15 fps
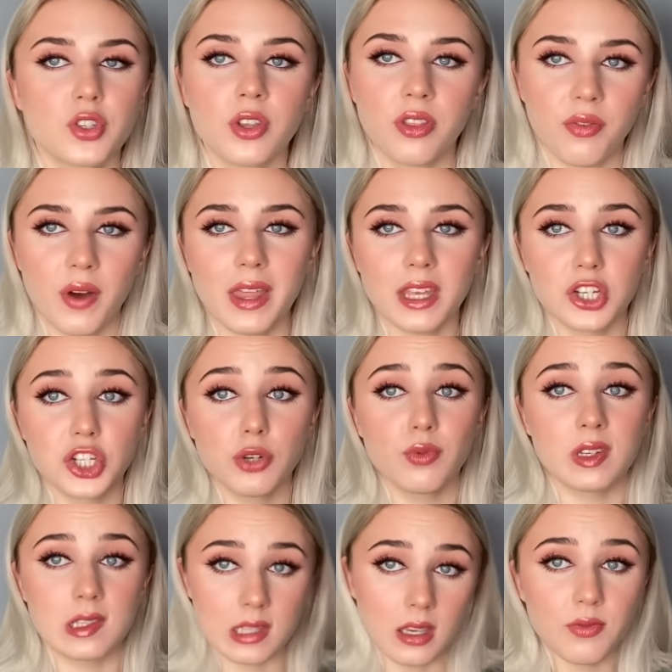the fact that she
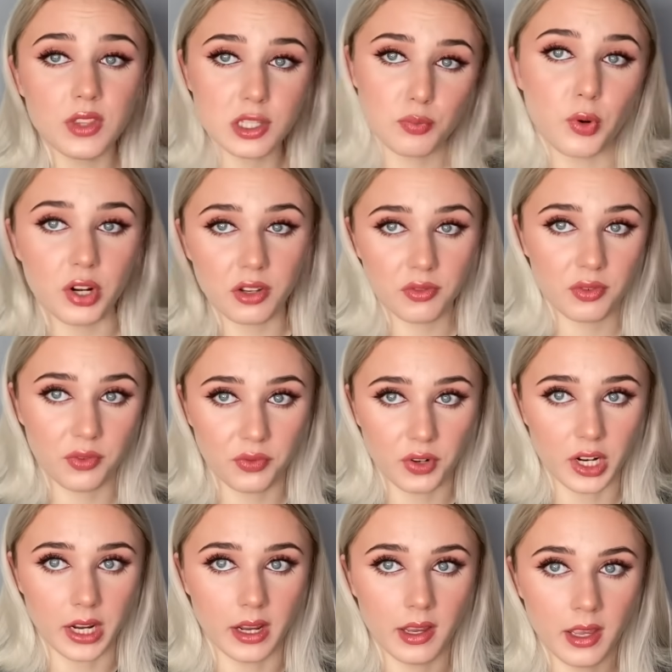received this product for
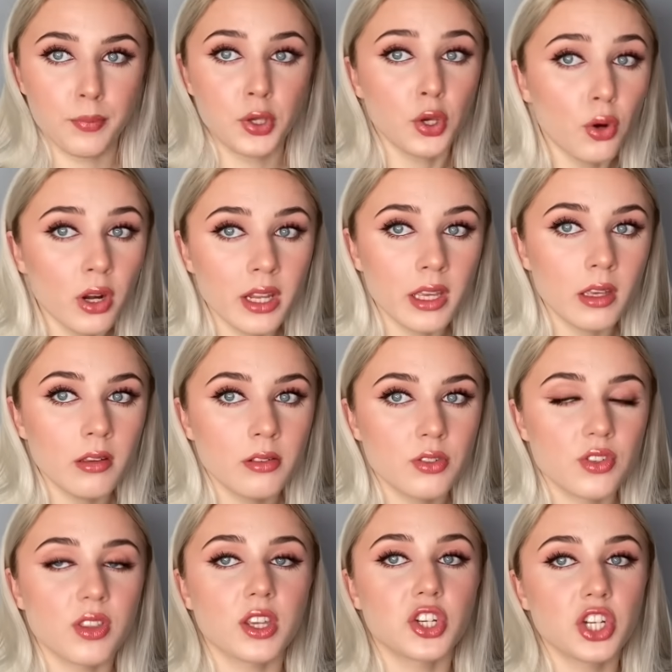free purely
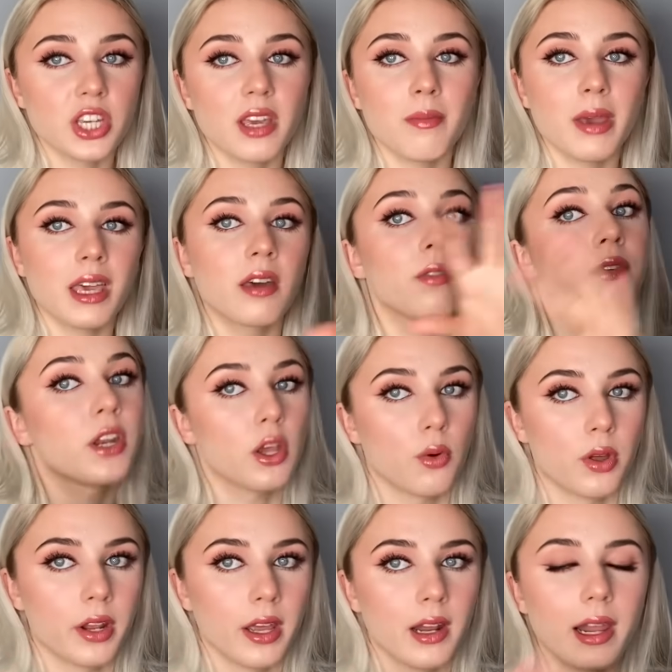so that she can make a video
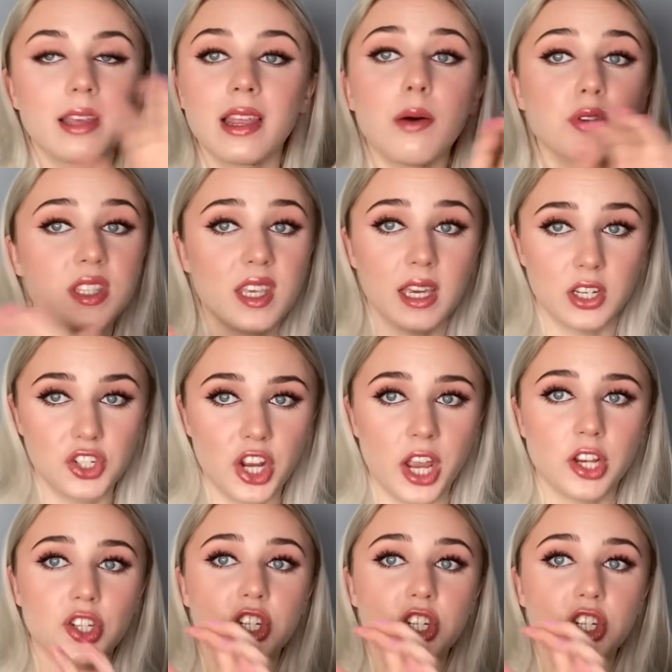on it, like that was the exchange.